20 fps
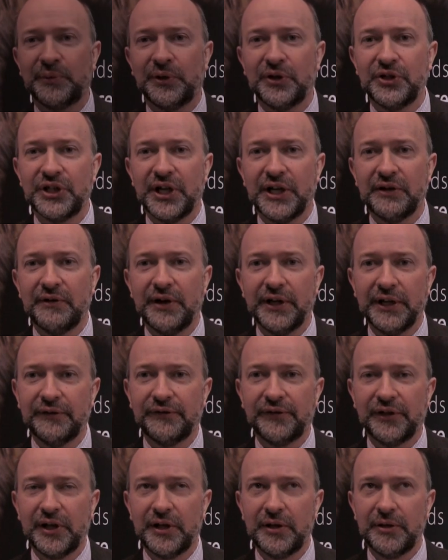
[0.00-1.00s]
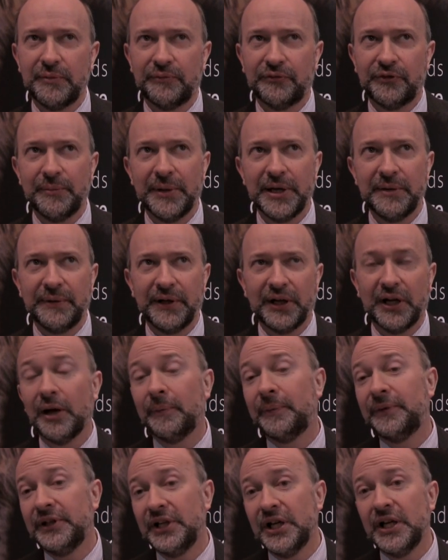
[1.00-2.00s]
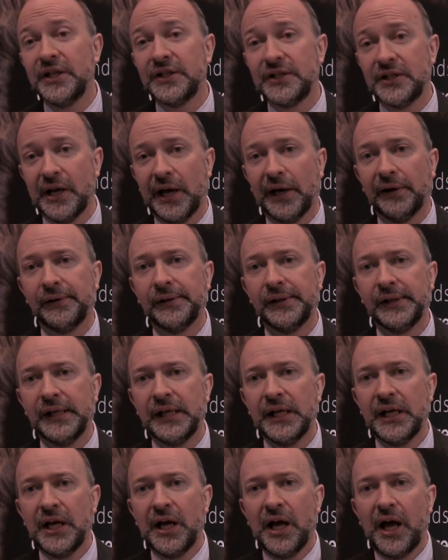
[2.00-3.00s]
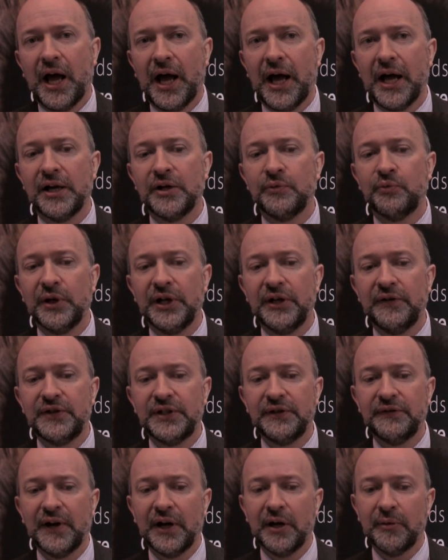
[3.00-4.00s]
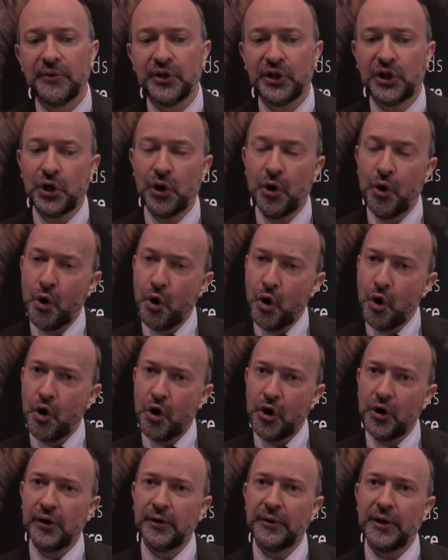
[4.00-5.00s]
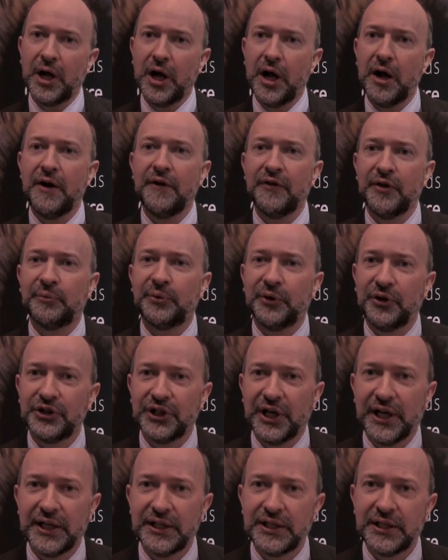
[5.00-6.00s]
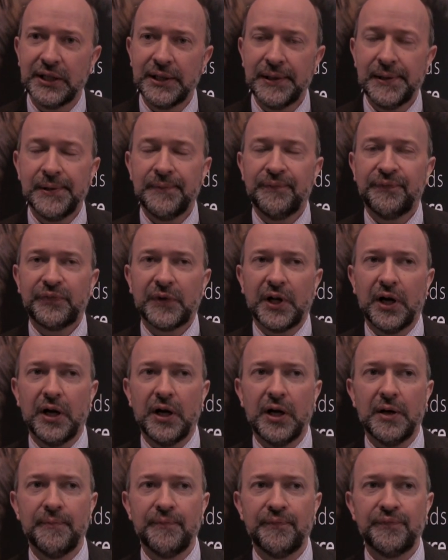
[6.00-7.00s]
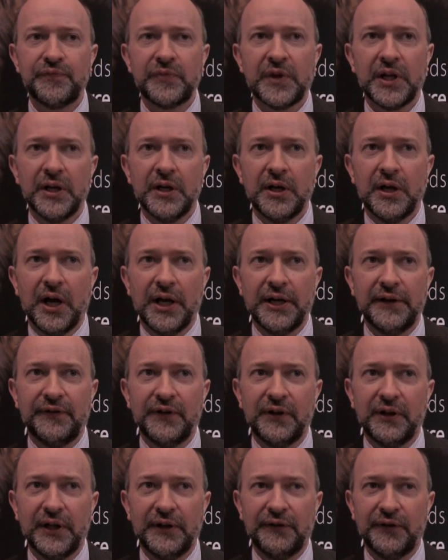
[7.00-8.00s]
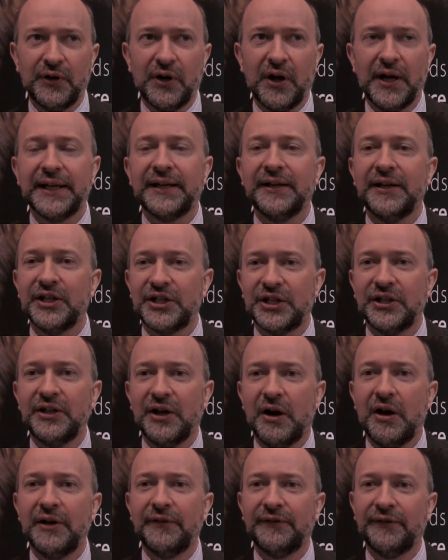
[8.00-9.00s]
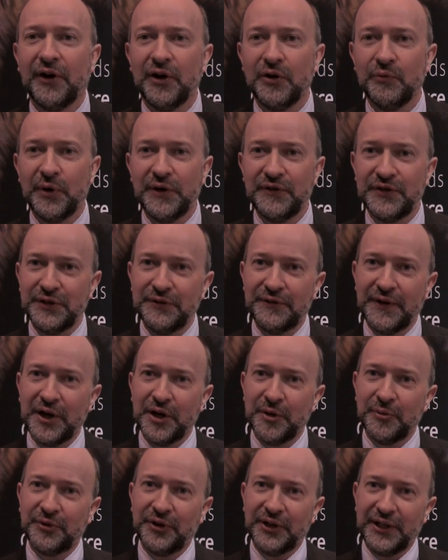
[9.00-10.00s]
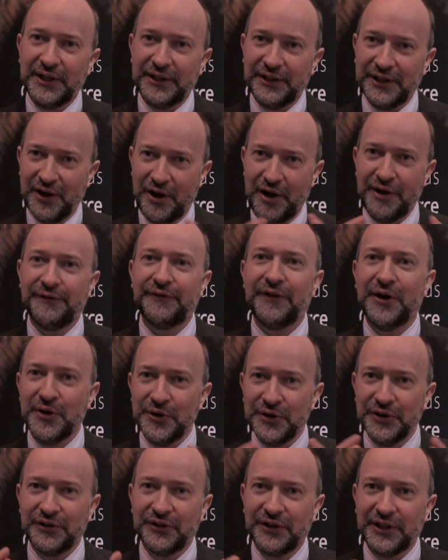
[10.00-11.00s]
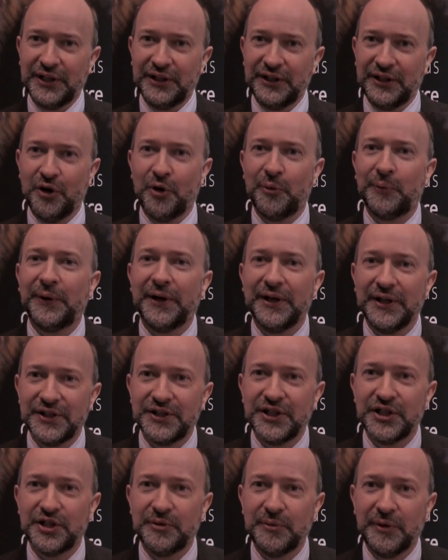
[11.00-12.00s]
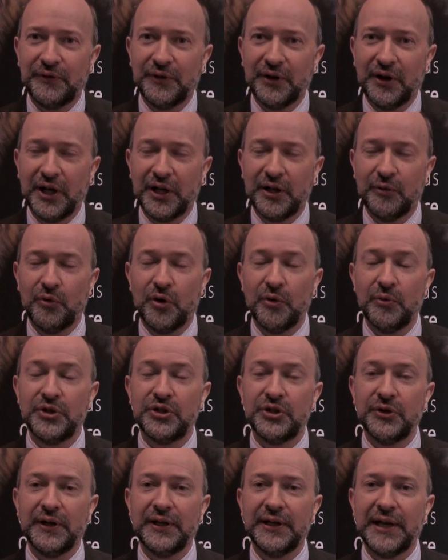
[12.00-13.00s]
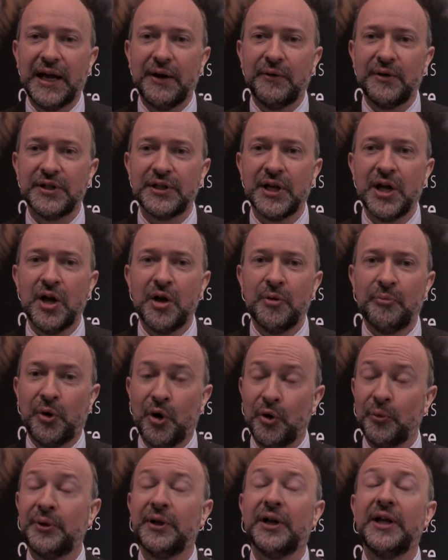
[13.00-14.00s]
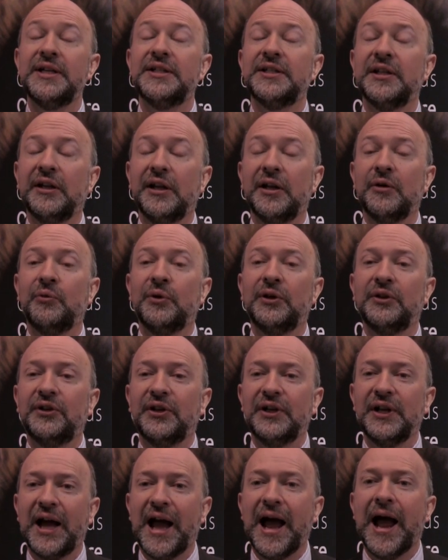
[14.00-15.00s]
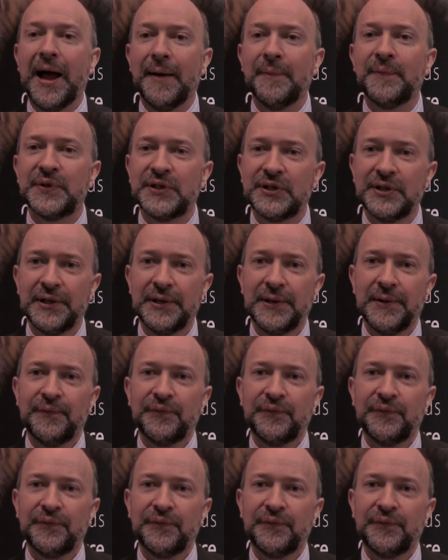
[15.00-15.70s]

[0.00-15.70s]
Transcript: the project running for maybe a couple of years now, and we've developed the core of the project. And if you liken it to the iPhone, we've developed the iPhone and the operating system, if you like, and what we're doing now is populating it with the apps,